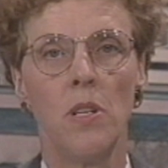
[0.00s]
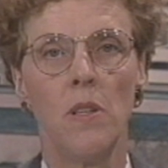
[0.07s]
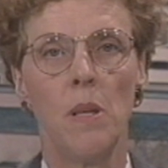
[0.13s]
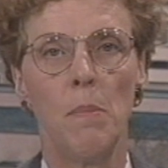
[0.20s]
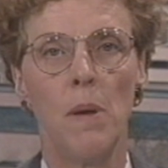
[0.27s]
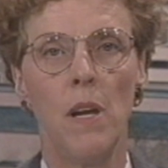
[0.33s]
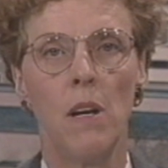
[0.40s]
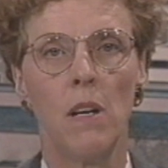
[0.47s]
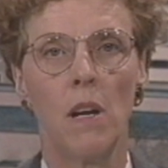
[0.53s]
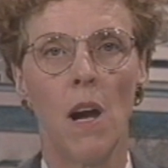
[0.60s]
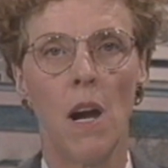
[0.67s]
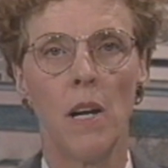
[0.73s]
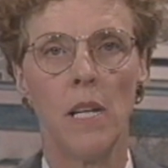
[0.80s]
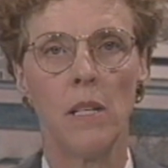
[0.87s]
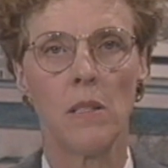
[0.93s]
in the
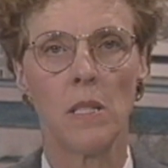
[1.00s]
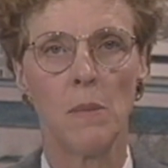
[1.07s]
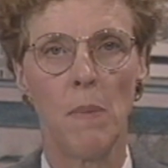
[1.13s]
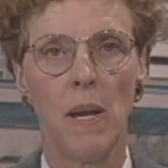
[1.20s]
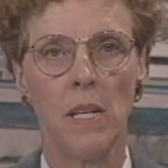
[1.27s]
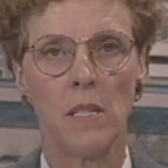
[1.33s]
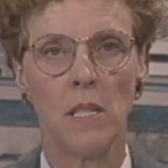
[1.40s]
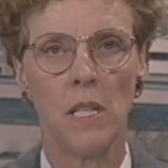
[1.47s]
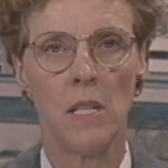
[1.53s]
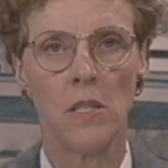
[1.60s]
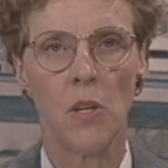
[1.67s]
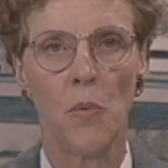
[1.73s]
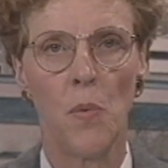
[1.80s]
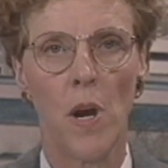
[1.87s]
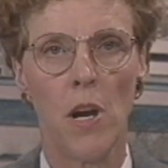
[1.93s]
pericardial space
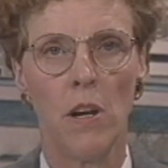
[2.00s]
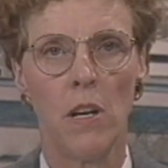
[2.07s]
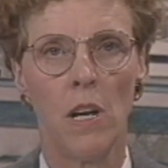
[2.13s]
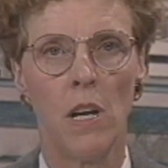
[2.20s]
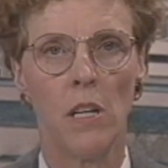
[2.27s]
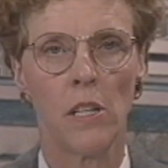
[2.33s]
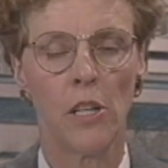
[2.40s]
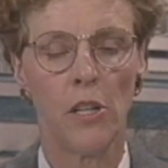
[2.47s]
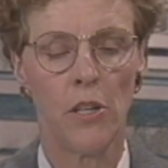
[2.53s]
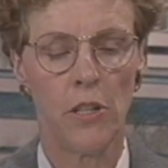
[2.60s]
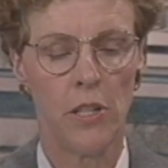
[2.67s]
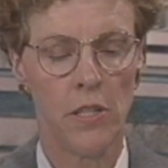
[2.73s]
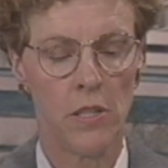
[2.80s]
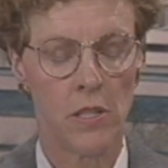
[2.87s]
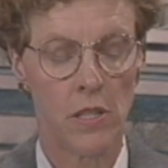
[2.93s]
is a rare
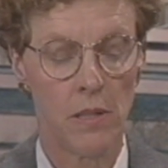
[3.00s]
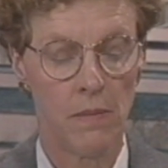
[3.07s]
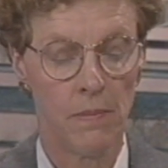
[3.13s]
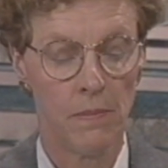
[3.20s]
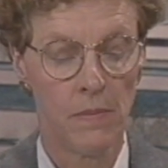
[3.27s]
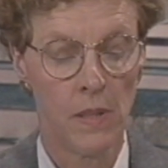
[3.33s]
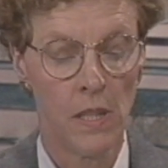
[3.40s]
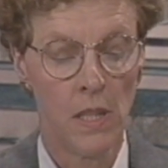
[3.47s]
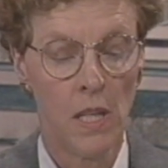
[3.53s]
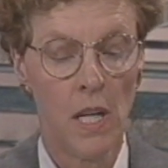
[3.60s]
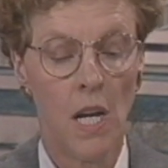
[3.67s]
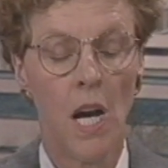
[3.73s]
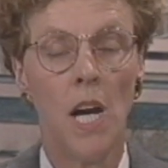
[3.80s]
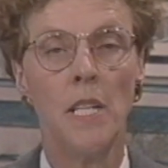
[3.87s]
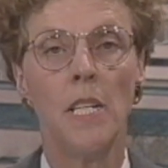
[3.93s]
occurrence.
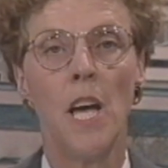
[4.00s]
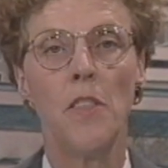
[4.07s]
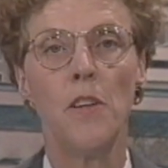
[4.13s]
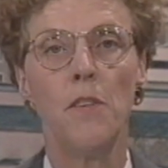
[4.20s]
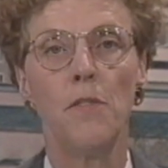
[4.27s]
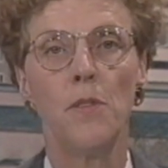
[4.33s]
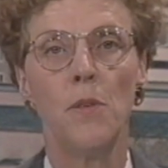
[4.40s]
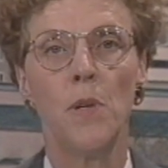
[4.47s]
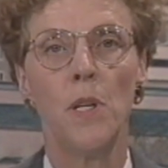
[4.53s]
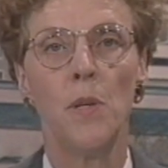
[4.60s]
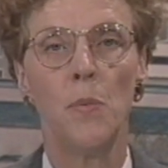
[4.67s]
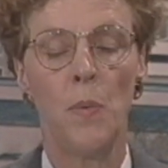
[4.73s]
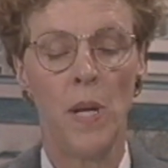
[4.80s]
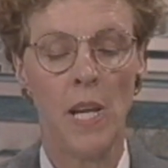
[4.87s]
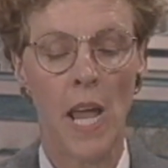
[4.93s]
Another
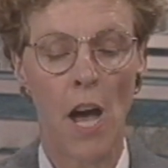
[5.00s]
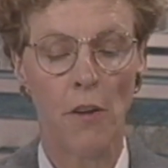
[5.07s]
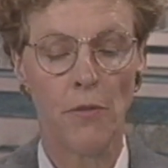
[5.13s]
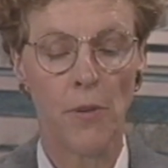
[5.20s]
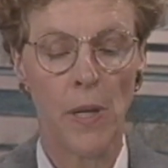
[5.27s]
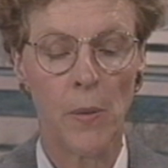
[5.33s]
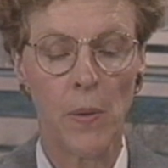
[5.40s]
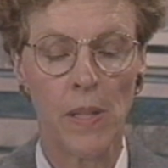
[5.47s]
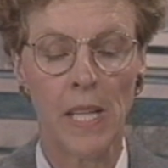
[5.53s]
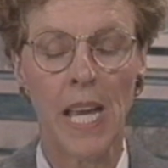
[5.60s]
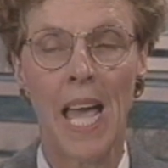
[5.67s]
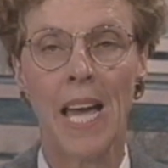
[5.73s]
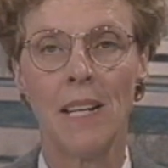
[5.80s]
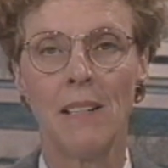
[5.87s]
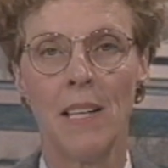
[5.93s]
fluid we now frequently
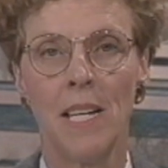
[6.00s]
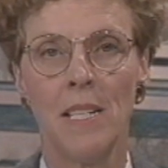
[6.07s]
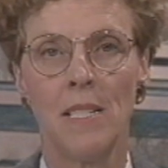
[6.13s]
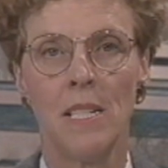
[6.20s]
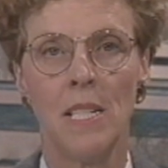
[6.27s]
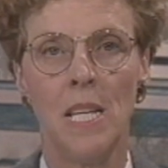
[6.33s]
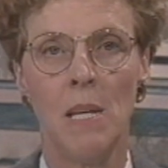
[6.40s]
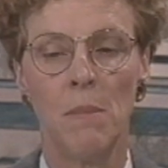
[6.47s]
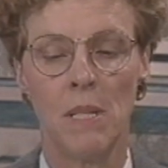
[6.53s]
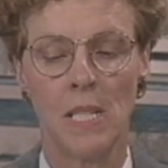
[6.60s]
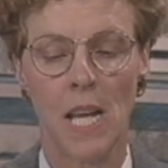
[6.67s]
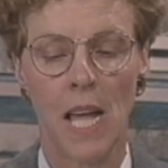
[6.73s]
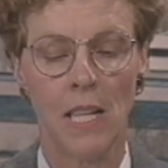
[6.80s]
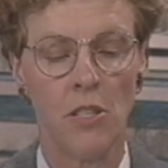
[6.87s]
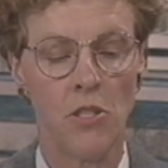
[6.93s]
analyze in
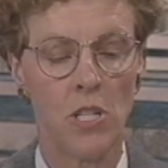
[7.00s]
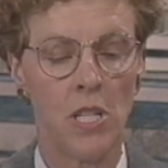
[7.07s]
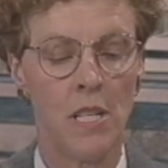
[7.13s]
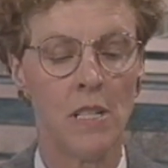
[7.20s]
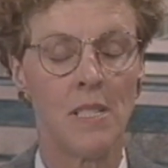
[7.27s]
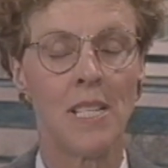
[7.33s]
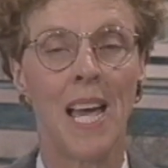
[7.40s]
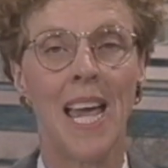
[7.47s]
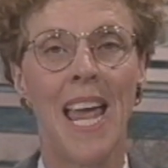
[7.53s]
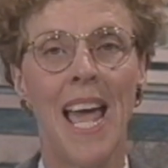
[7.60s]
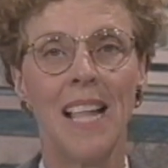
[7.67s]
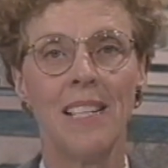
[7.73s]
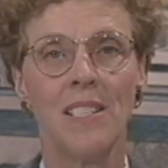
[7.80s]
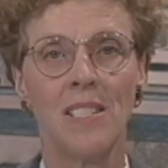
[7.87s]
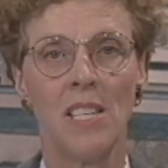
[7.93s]
hematology is
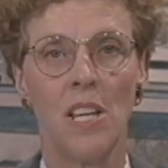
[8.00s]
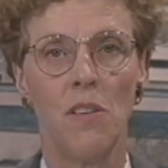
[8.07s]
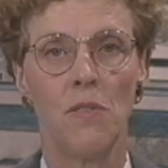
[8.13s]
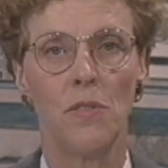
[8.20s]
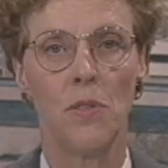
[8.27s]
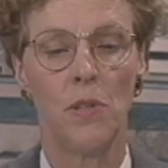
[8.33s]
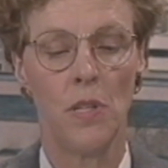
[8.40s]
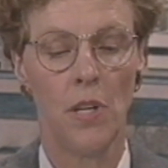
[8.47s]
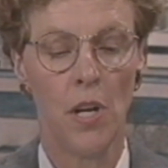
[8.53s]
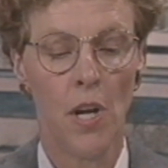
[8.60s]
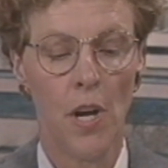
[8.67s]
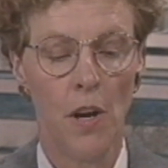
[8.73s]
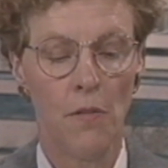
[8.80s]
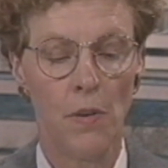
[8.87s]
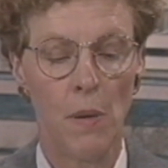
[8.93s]
dialysate fluid
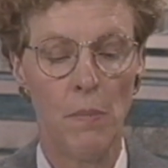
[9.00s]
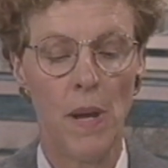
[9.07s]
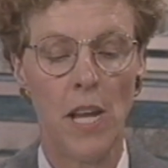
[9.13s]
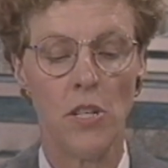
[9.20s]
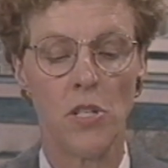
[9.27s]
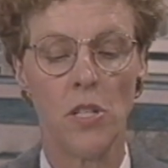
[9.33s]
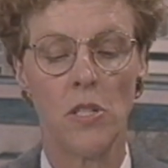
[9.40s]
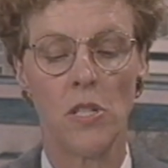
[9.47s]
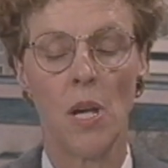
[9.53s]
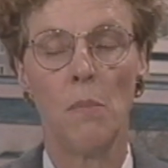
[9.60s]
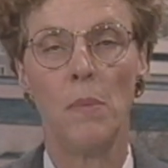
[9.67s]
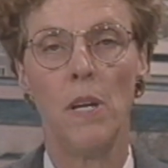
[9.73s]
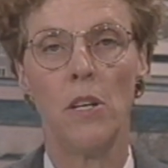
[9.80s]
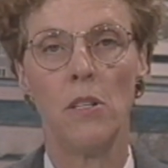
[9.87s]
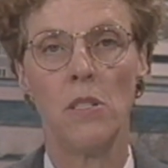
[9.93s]
from patients on
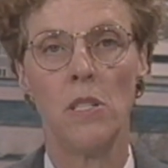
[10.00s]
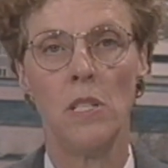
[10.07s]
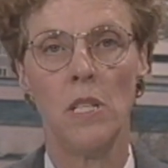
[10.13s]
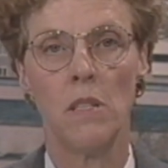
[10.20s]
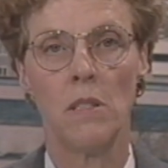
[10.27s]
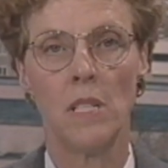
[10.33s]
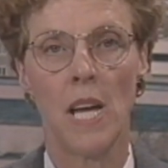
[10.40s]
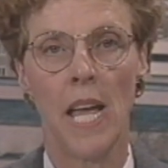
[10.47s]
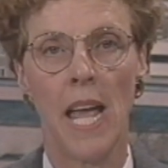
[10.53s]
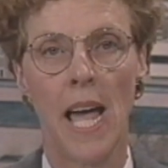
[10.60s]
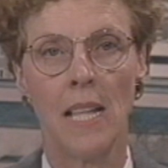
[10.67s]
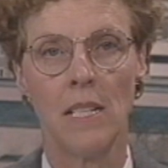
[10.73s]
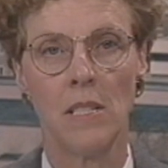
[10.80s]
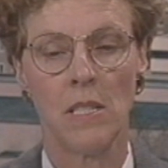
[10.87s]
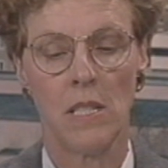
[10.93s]
peritoneal
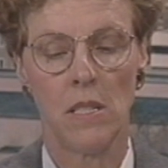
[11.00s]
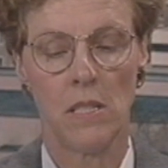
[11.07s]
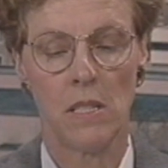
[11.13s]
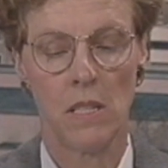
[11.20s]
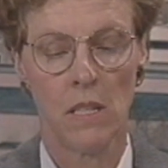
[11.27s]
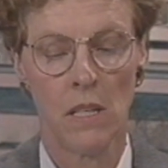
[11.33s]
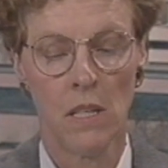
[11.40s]
dialysis.